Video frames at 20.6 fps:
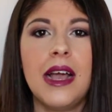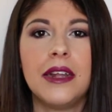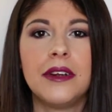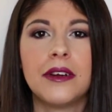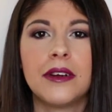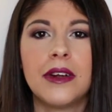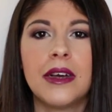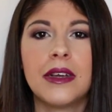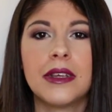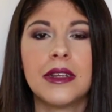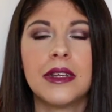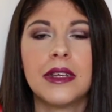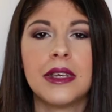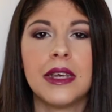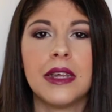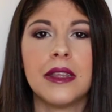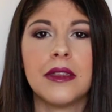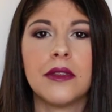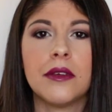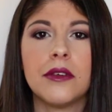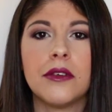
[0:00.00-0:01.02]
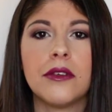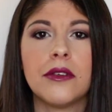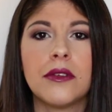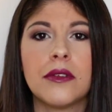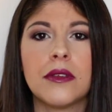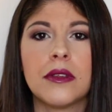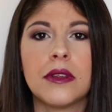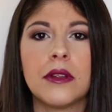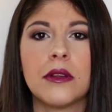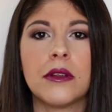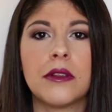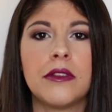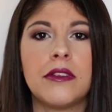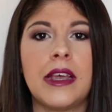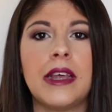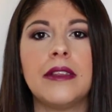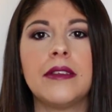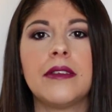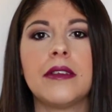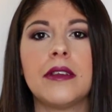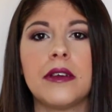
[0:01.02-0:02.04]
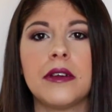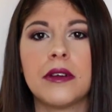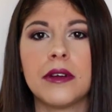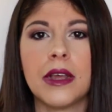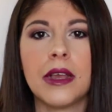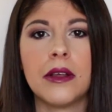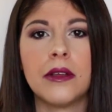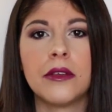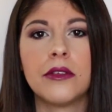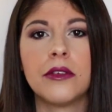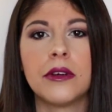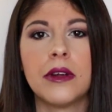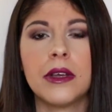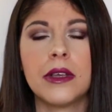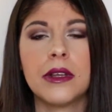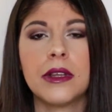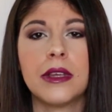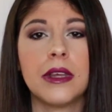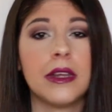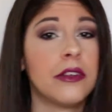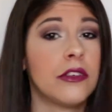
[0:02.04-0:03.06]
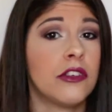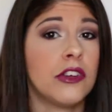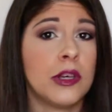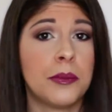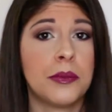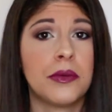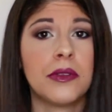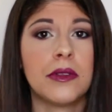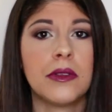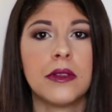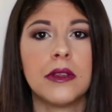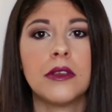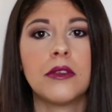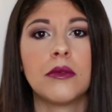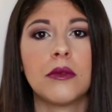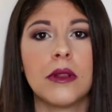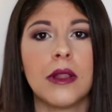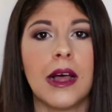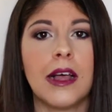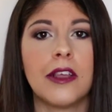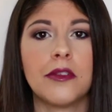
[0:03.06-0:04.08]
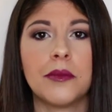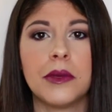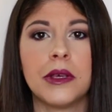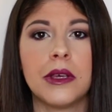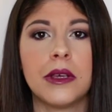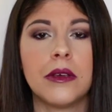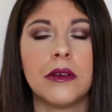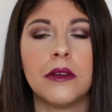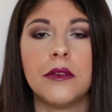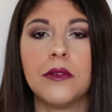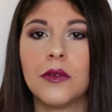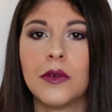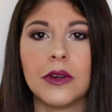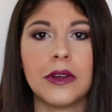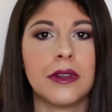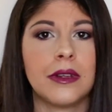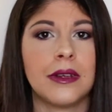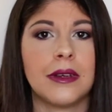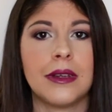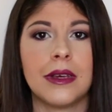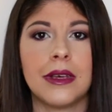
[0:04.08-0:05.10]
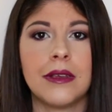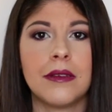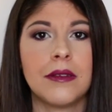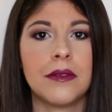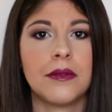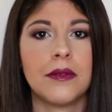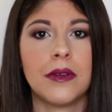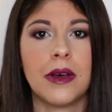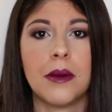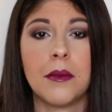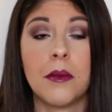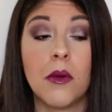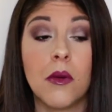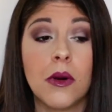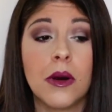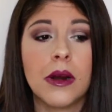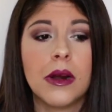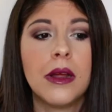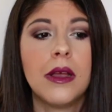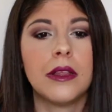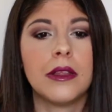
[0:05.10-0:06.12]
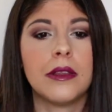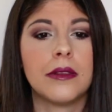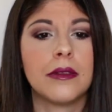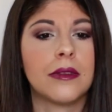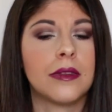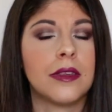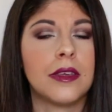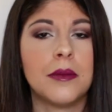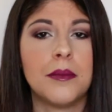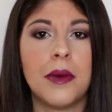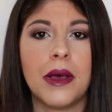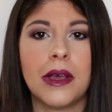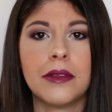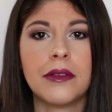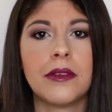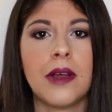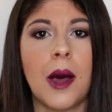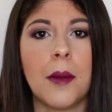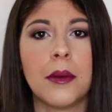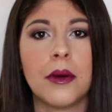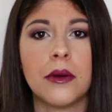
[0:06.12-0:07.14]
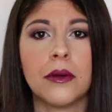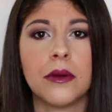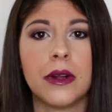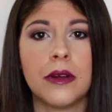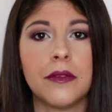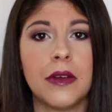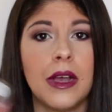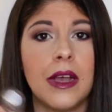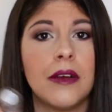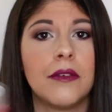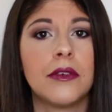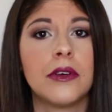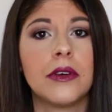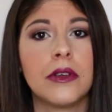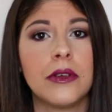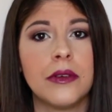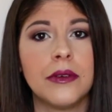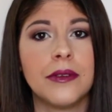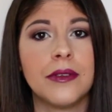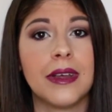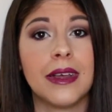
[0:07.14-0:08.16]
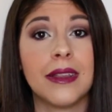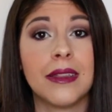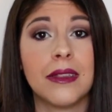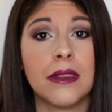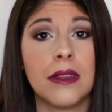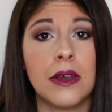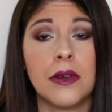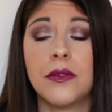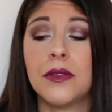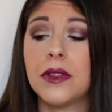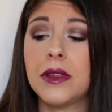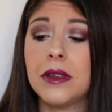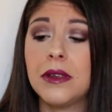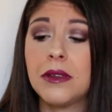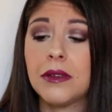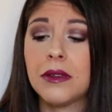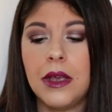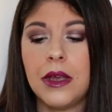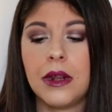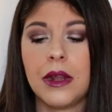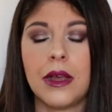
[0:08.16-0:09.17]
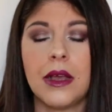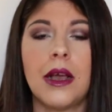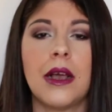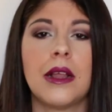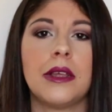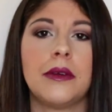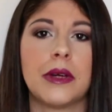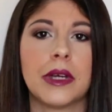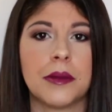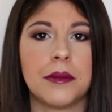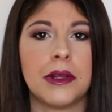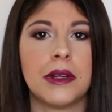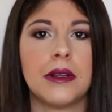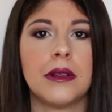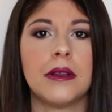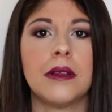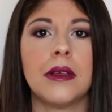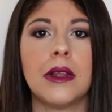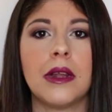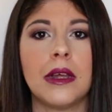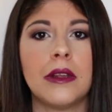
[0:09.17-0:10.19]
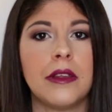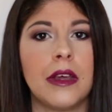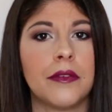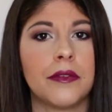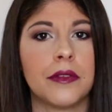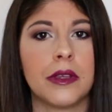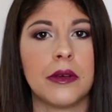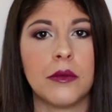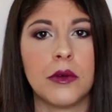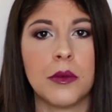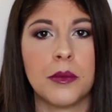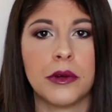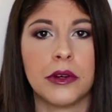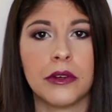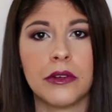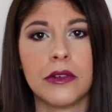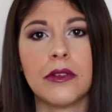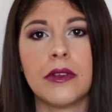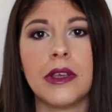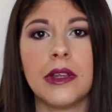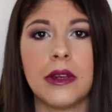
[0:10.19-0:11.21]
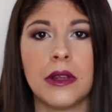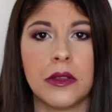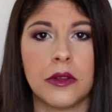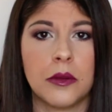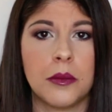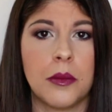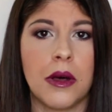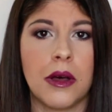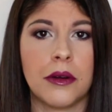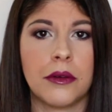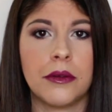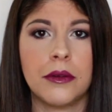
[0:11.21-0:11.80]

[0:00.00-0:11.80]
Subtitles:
and you're not going to get those little dents in your nails. You're not going to get chips. This will last me a good 14 days, if not more. It's the best top coat I've ever used. I love this, and I highly recommend it, and I definitely will purchase another bottle.